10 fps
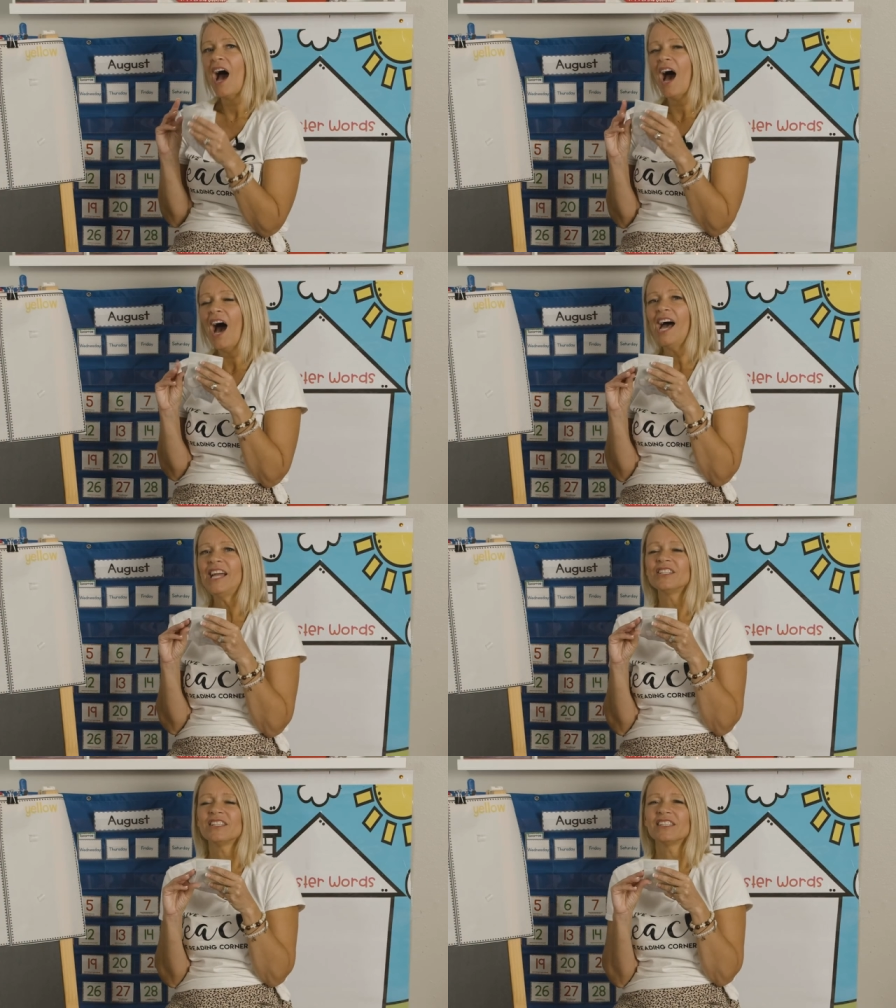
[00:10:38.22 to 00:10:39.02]

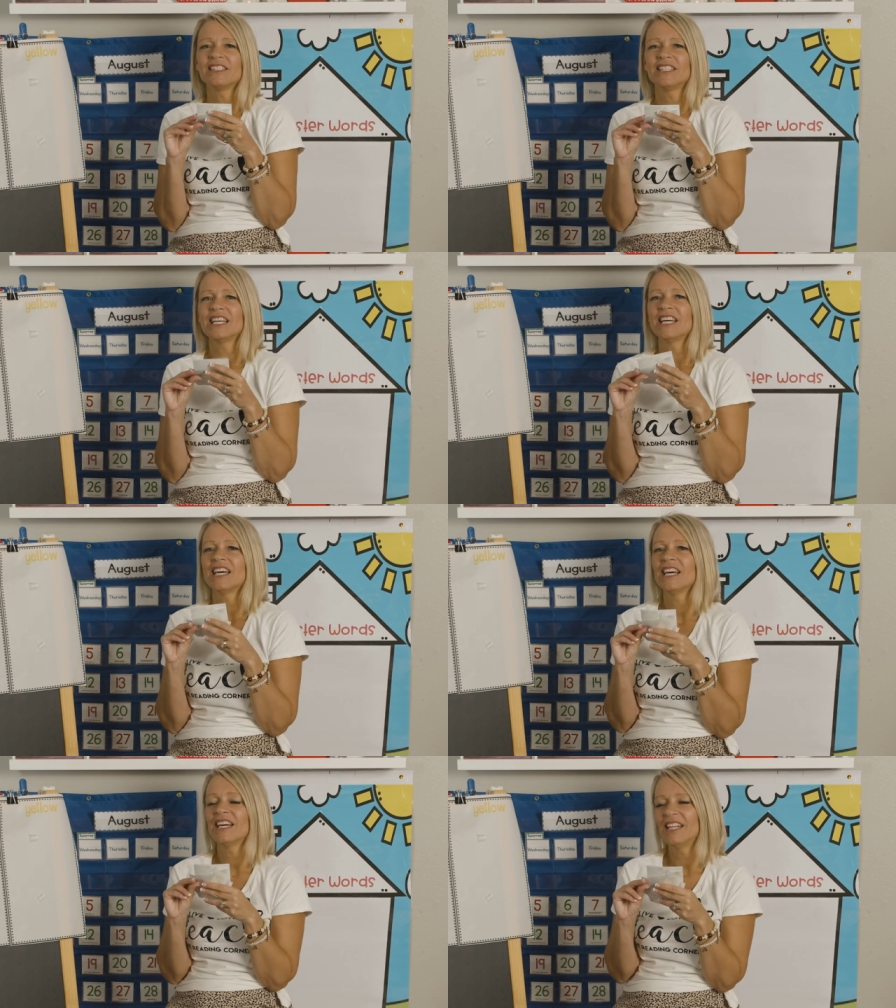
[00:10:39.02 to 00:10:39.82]
I just did
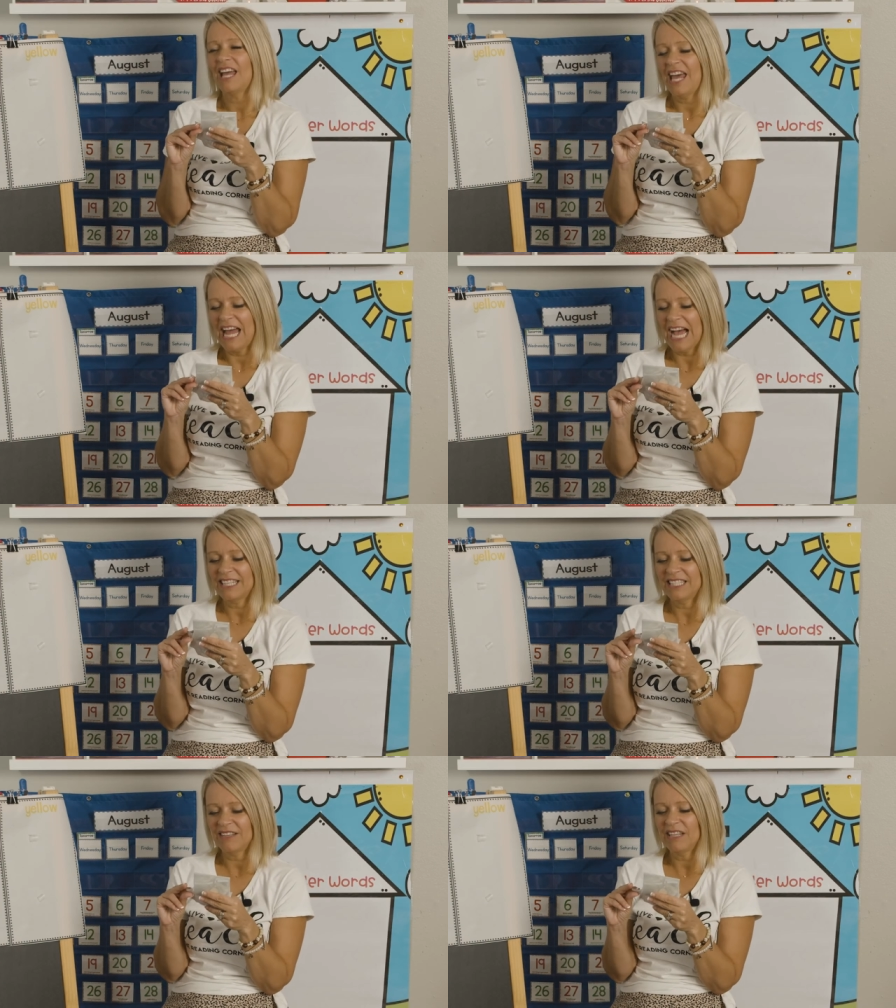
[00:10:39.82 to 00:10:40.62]
an
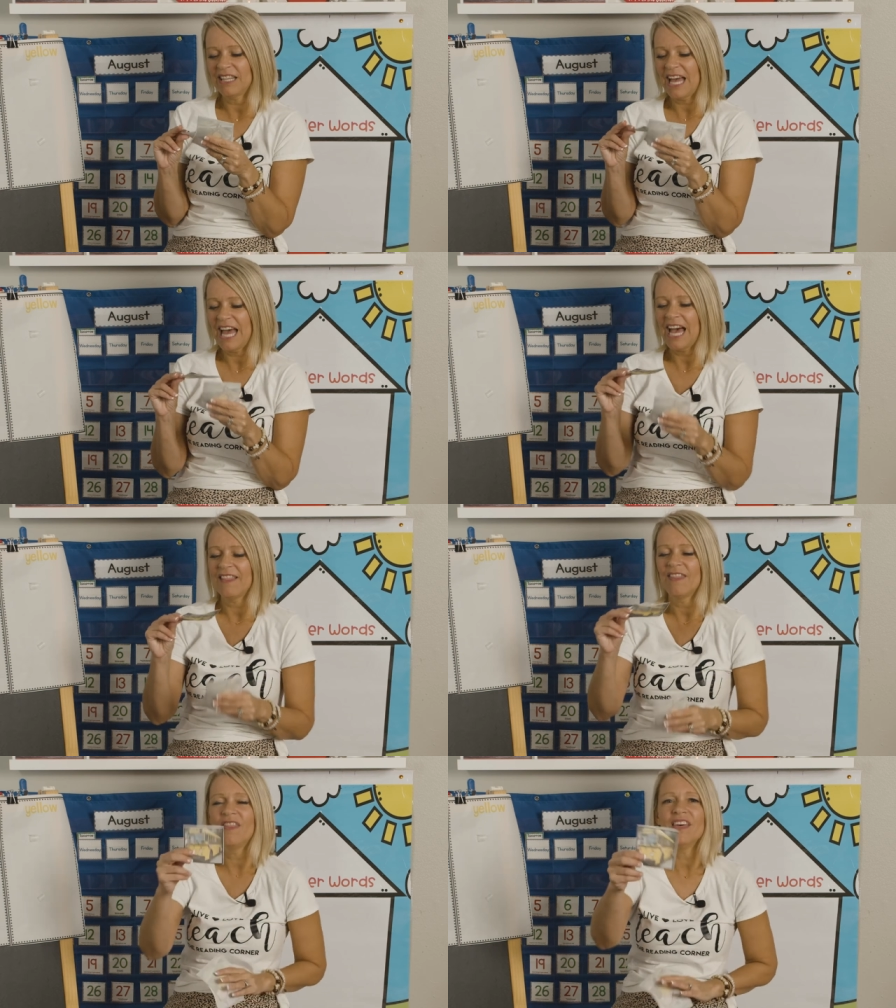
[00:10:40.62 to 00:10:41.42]
activity that
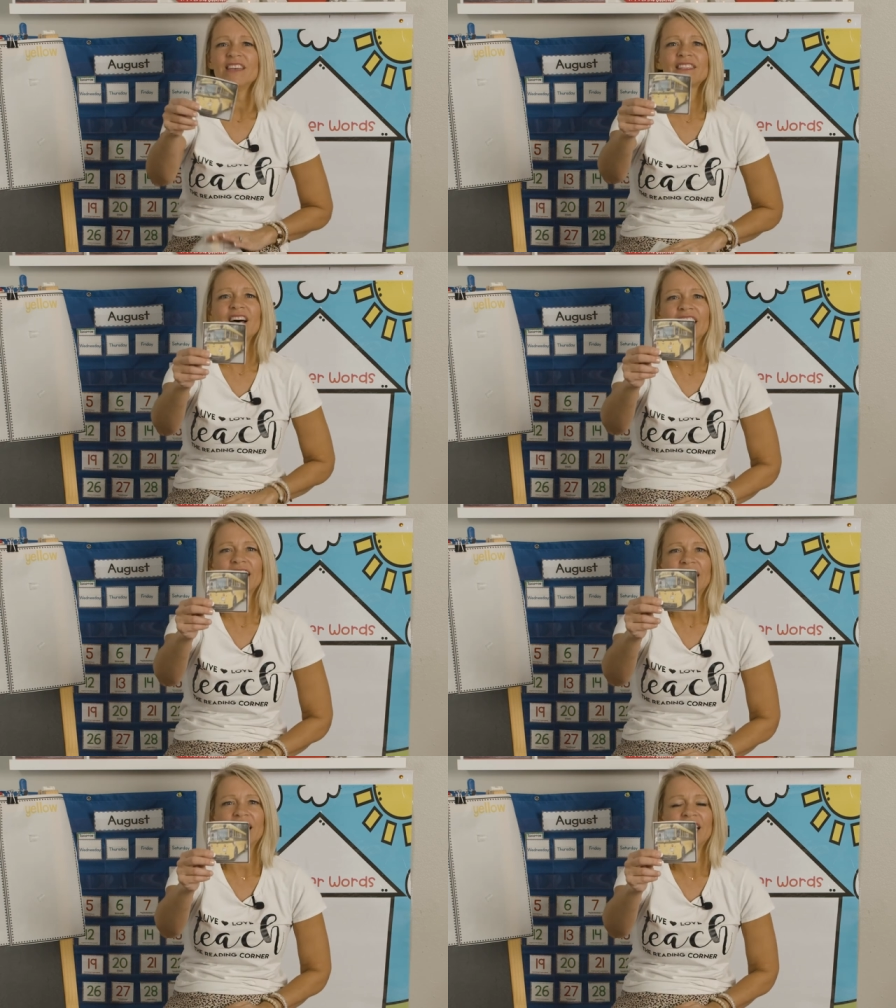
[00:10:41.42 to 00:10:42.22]
had this on
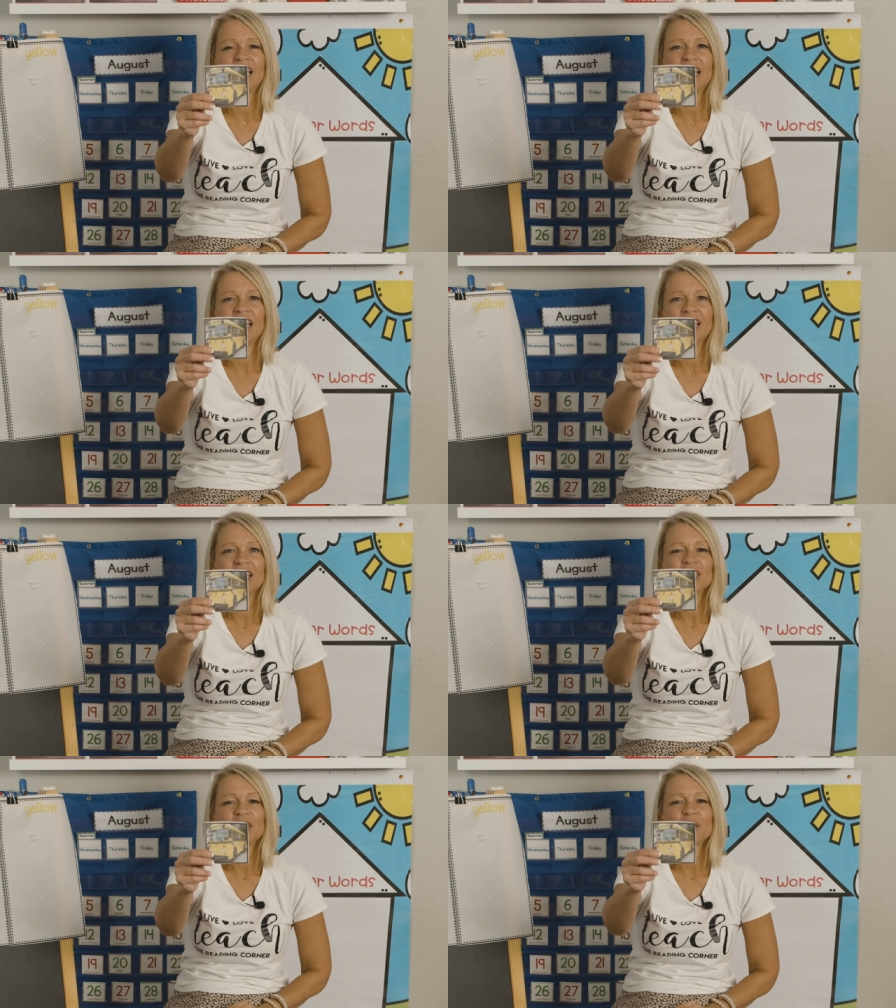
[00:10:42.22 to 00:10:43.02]
it.
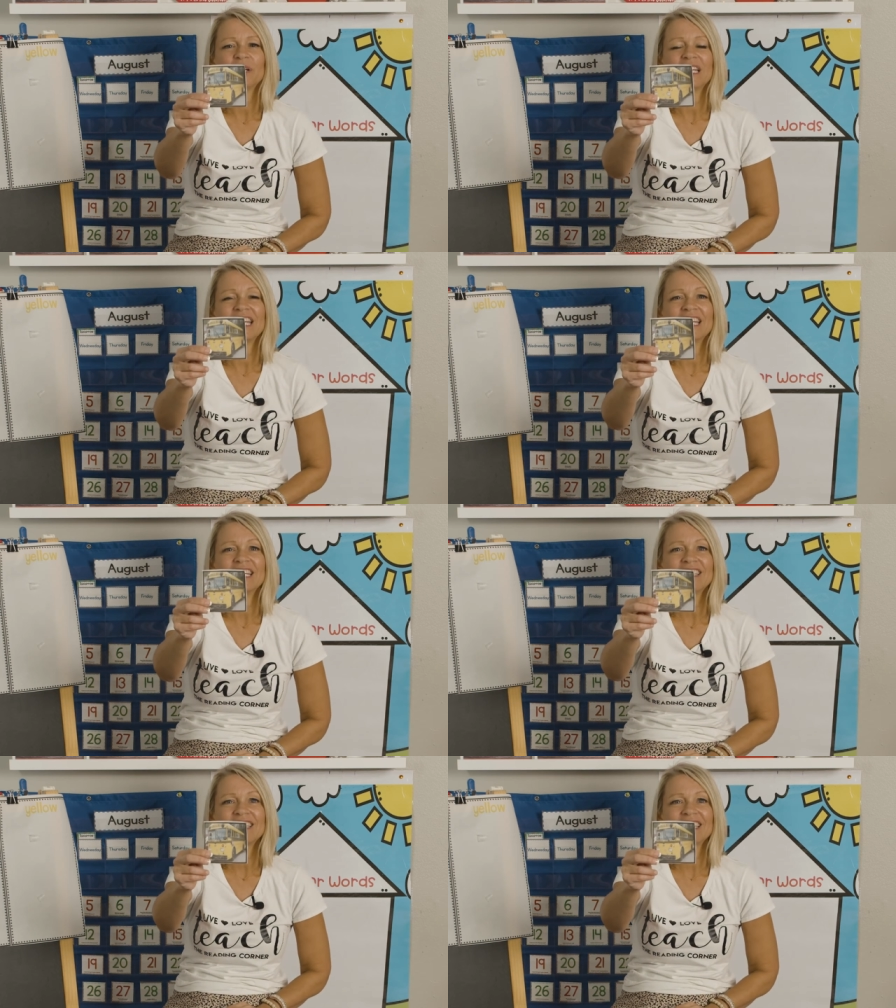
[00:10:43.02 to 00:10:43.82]
Do you know what it
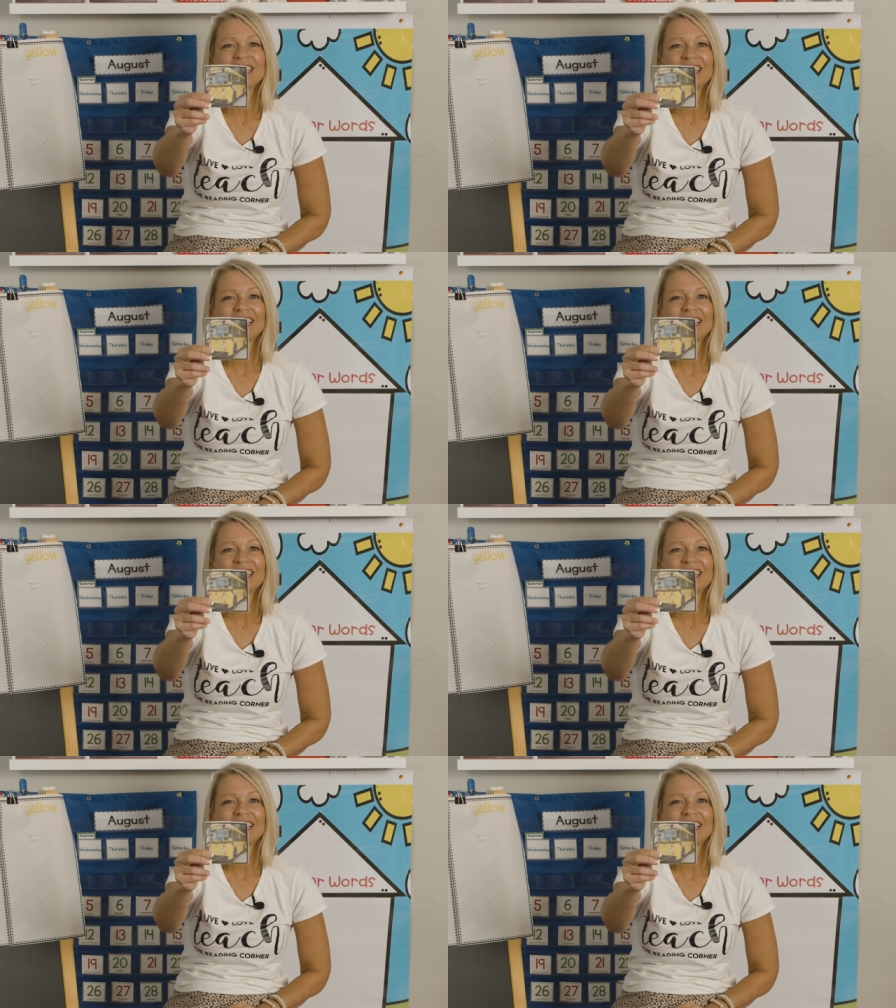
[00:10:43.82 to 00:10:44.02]
is?